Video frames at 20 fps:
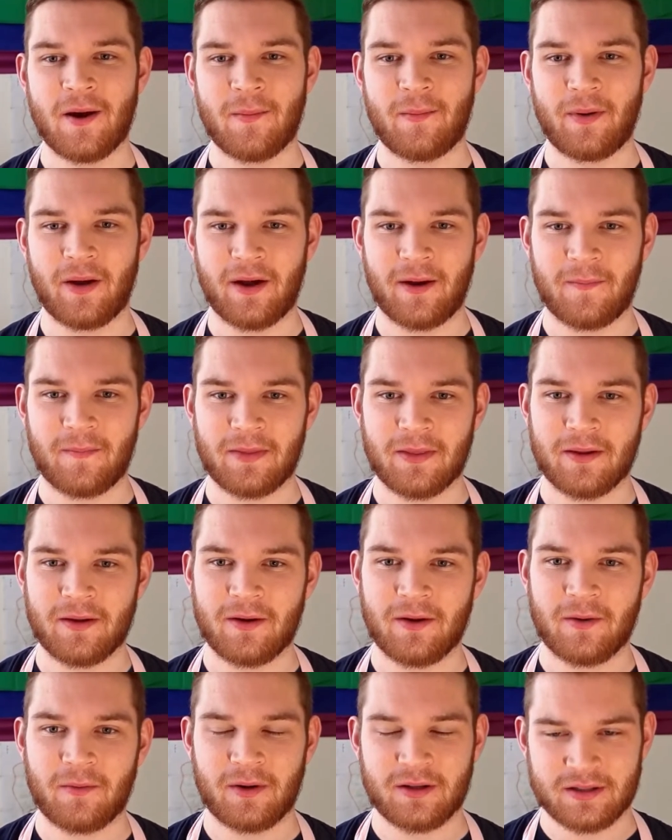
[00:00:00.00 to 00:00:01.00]
But
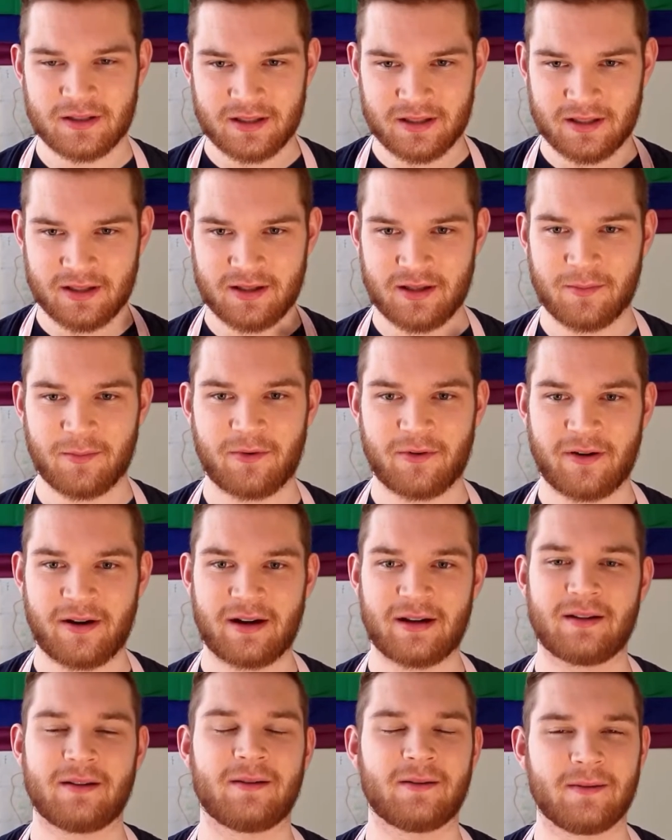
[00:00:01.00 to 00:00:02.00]
once the
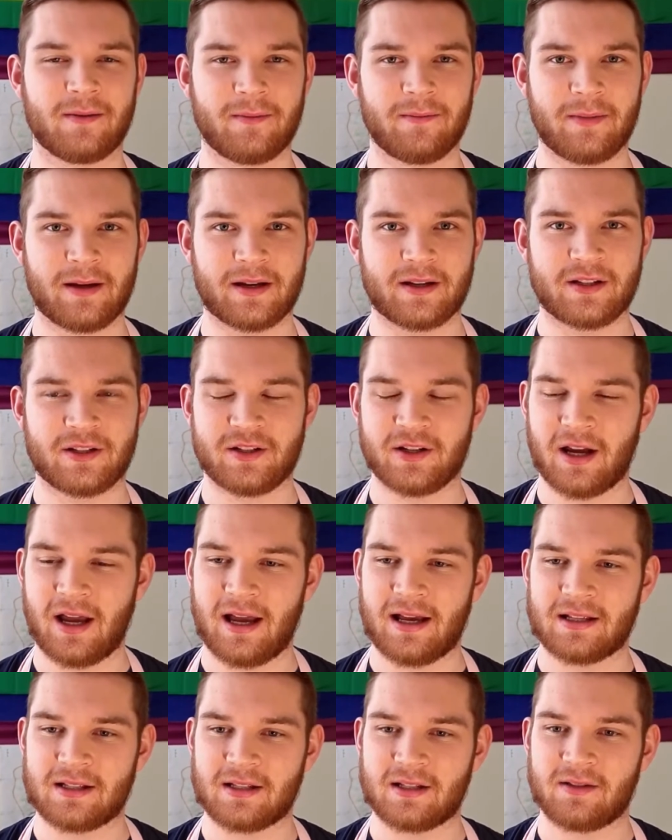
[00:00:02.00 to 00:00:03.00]
meringue mixture
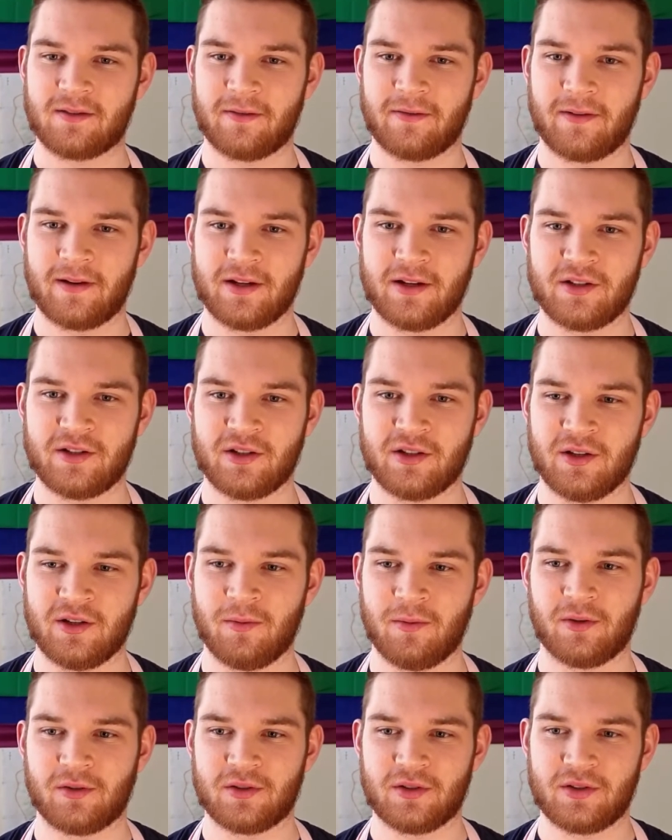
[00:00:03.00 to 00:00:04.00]
has finished, you
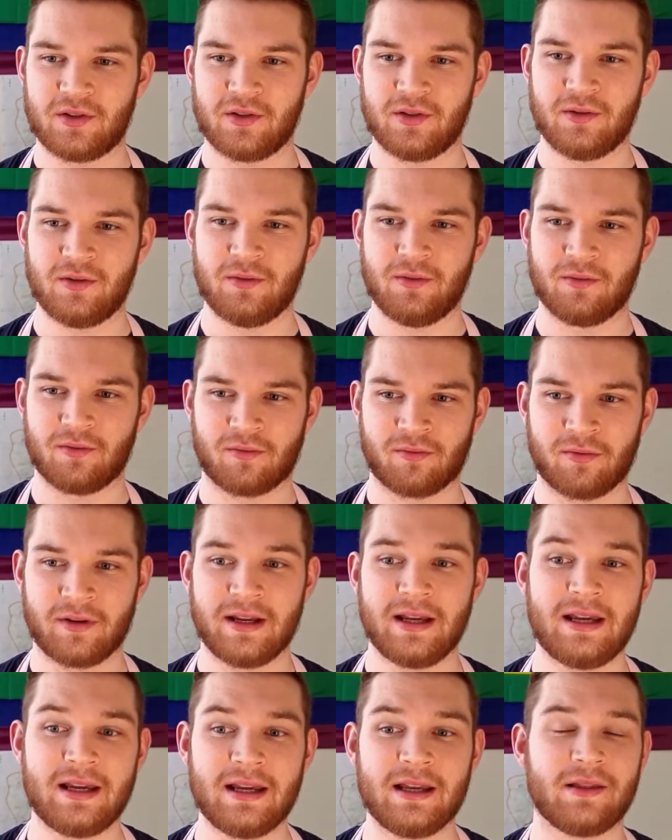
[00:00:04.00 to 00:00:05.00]
want to
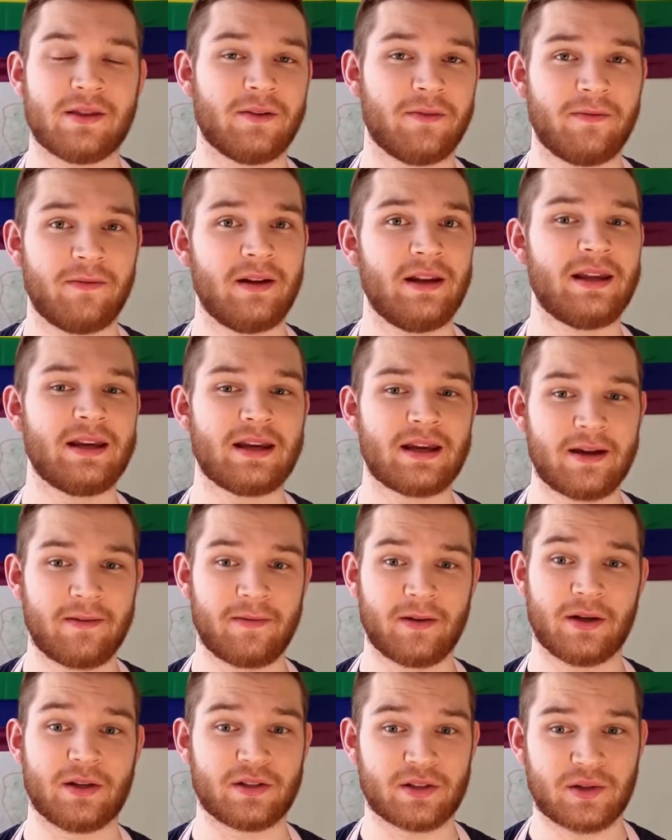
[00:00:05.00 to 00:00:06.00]
reheat the filling
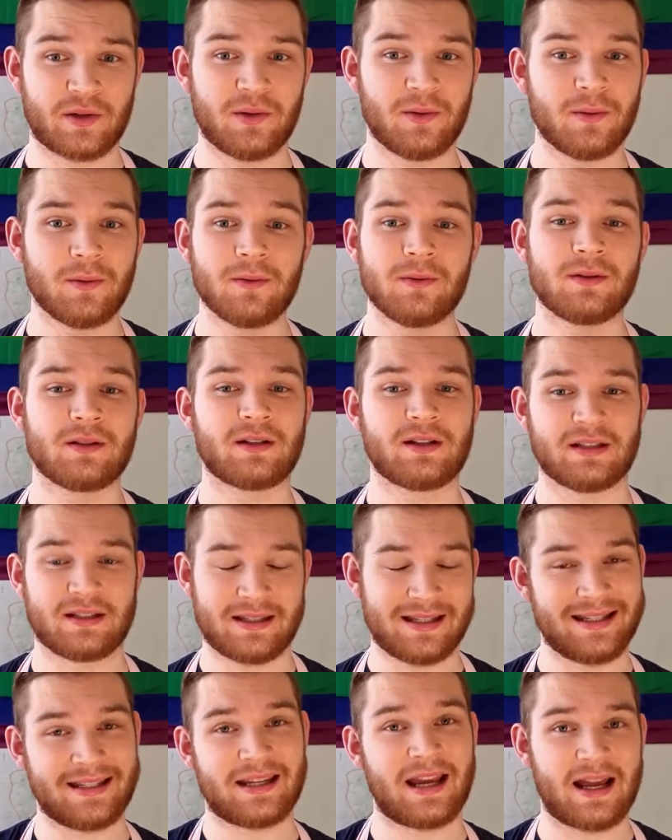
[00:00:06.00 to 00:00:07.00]
if it has cooled,
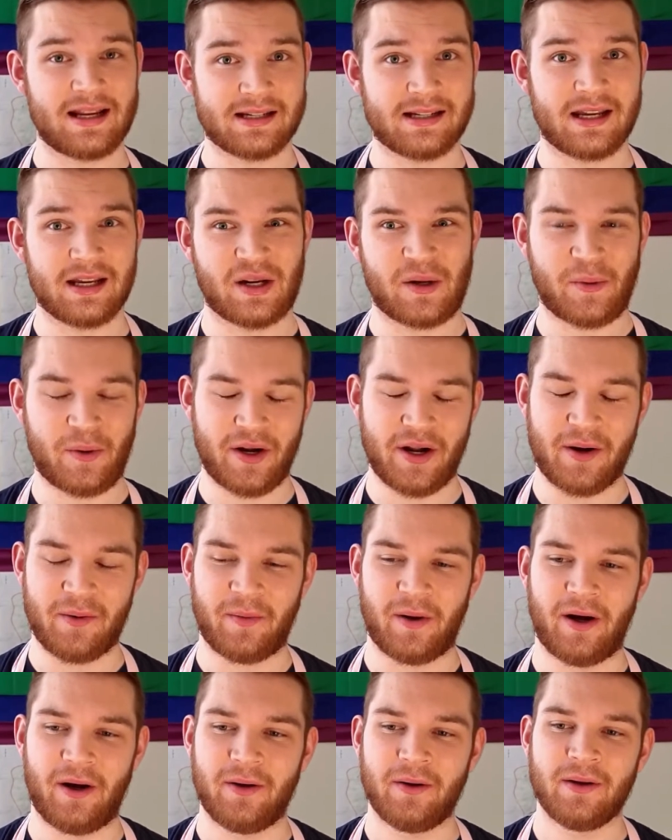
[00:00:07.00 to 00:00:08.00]
because this can take quite a
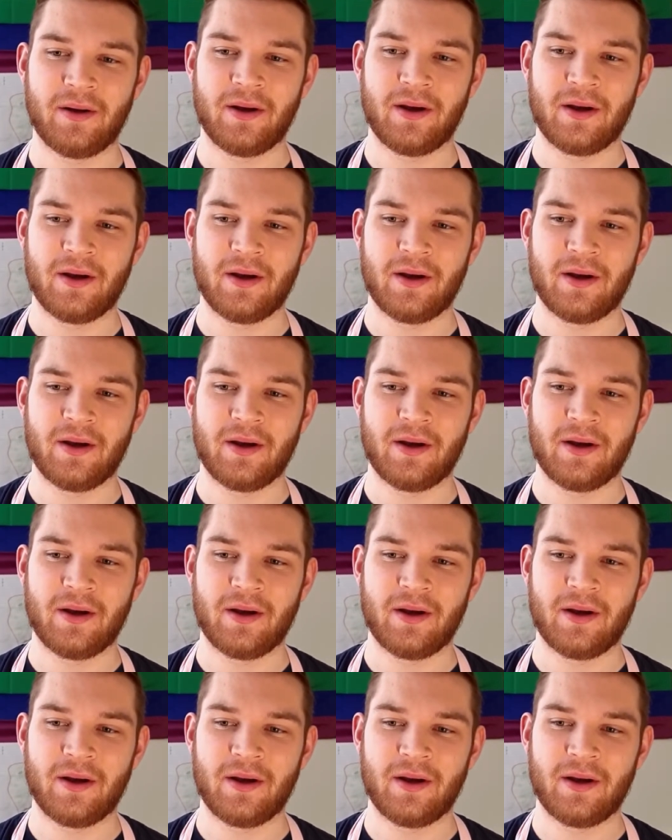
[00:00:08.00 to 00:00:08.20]
while.